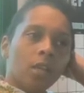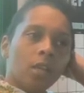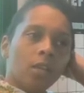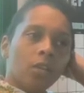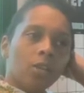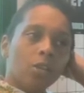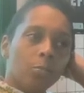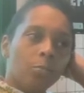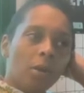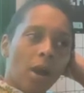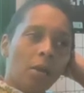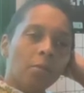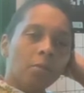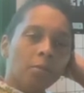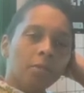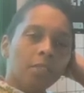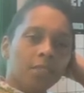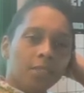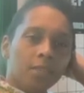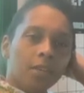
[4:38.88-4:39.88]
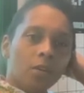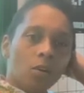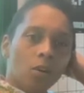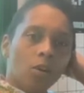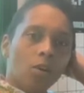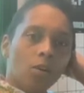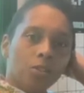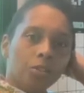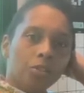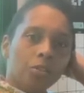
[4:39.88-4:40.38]
You're probably still
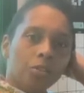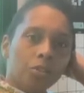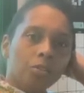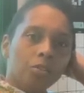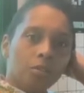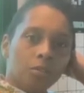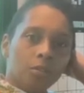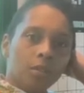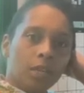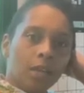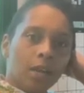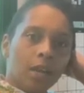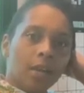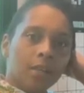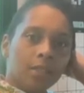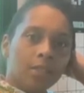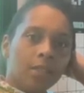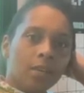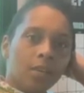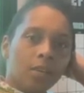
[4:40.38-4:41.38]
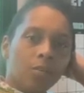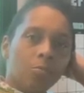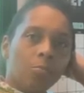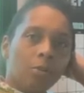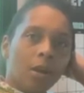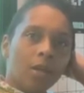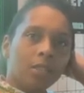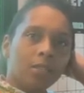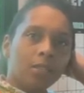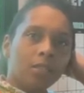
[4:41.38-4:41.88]
holding on to it. Like I said, you're
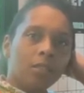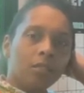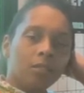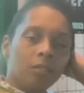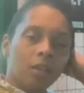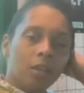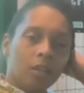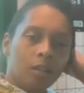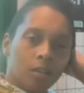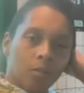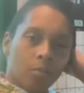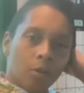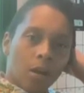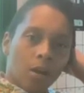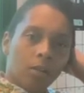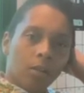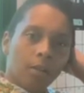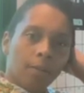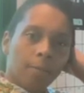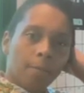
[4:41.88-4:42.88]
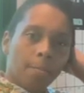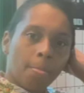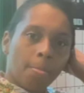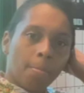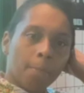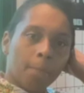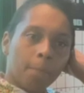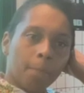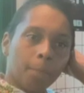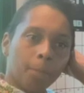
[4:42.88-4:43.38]
probably still thinking about it.
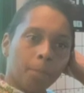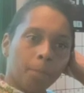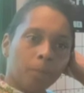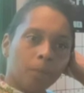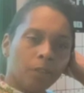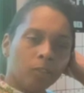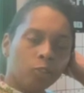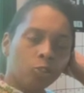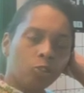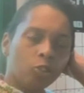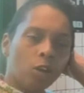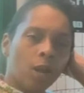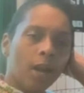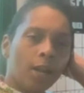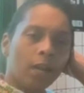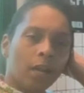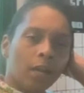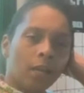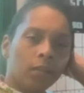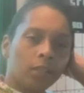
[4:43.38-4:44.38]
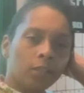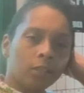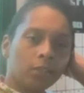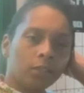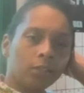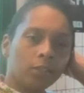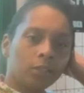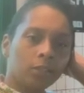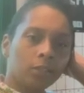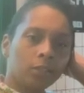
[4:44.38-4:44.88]
So try that.
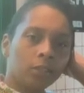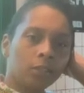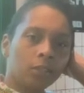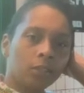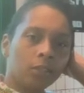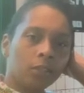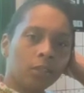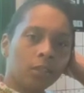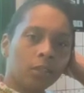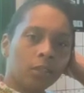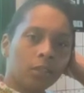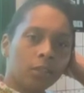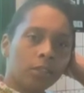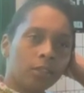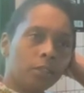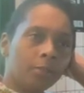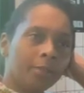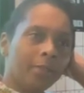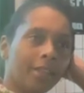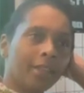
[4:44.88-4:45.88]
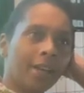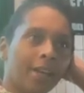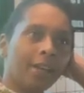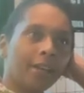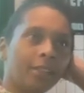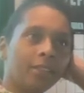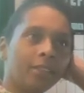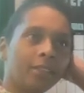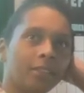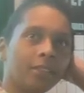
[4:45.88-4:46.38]
Just be
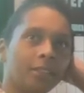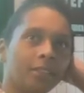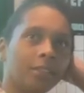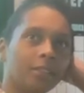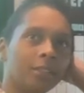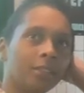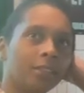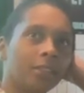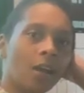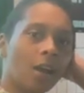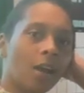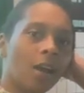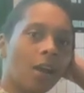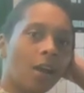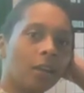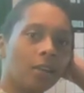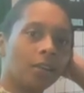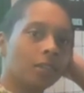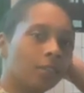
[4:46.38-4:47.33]
nah.